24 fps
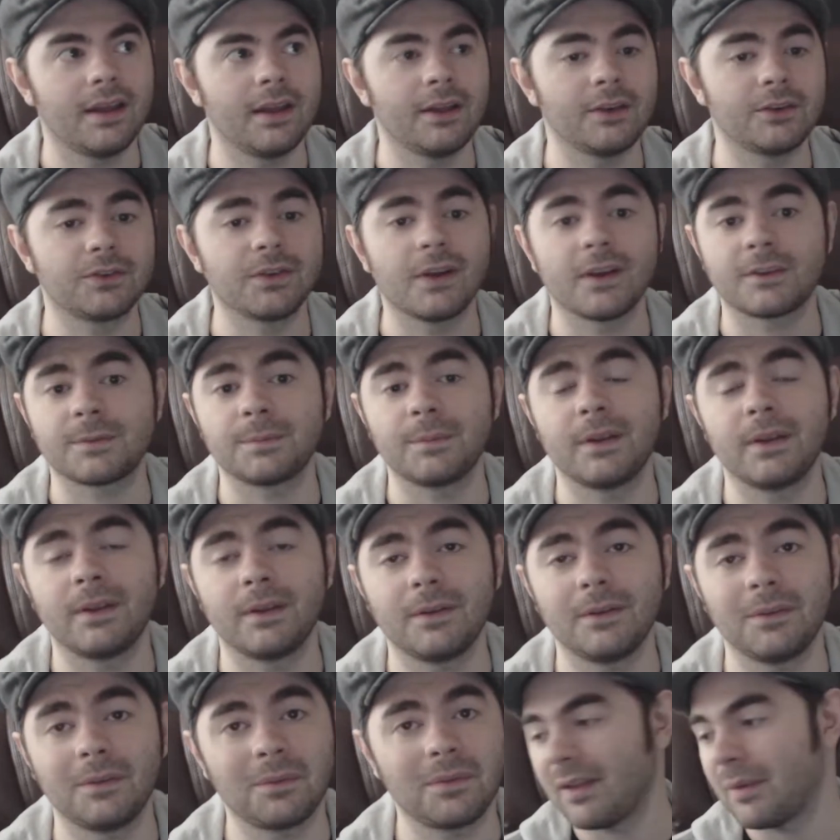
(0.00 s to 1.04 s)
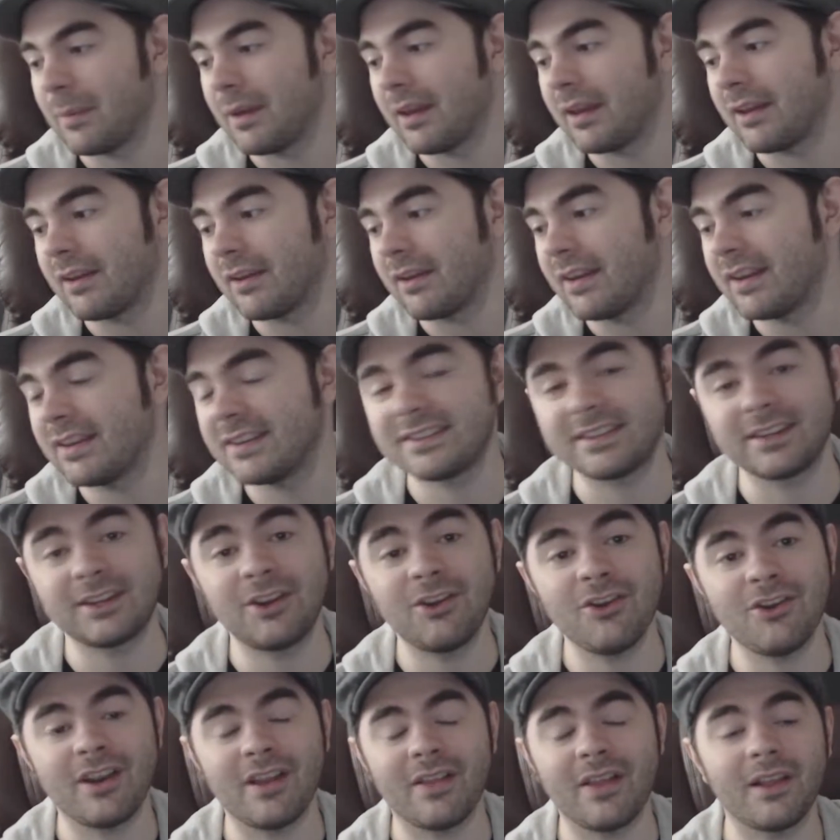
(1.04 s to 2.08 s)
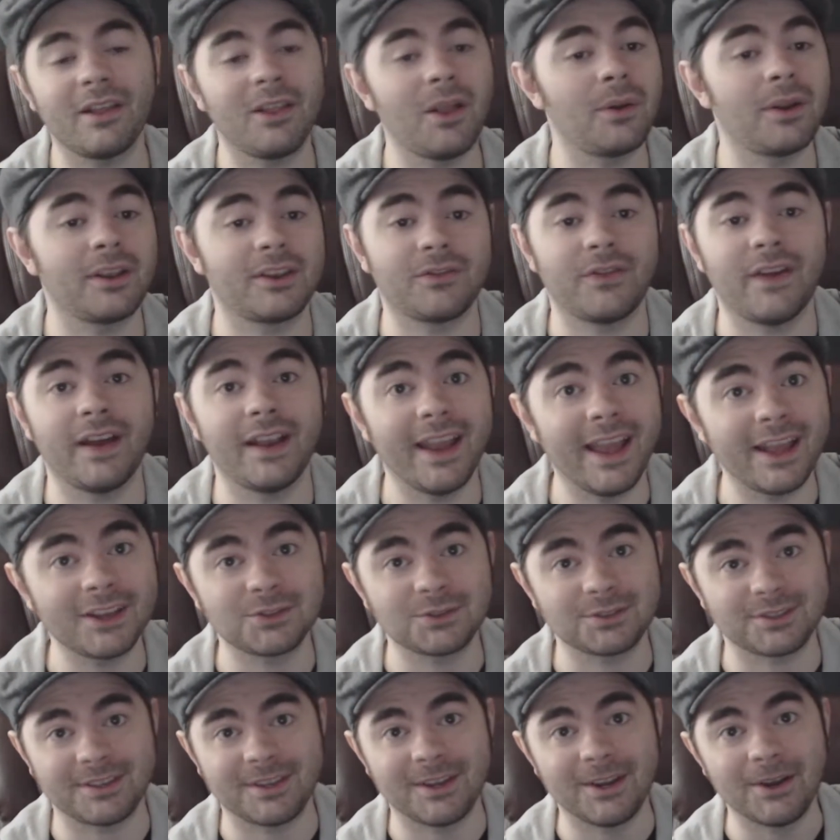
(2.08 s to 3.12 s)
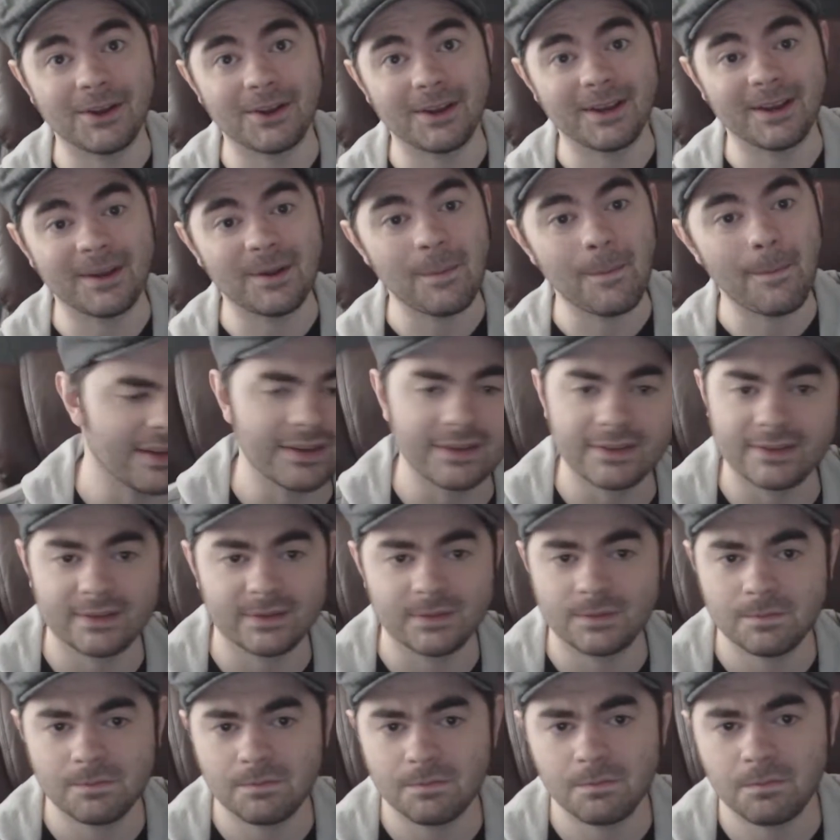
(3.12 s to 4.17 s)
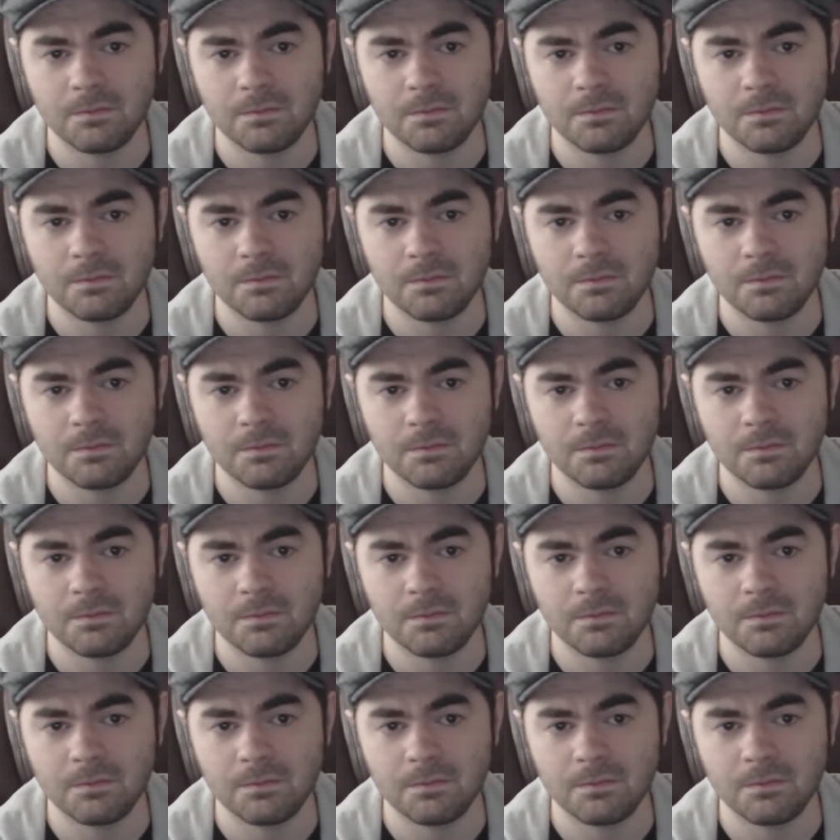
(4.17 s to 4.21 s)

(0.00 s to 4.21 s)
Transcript: And trust me, I mean, his security, let alone his financial security, is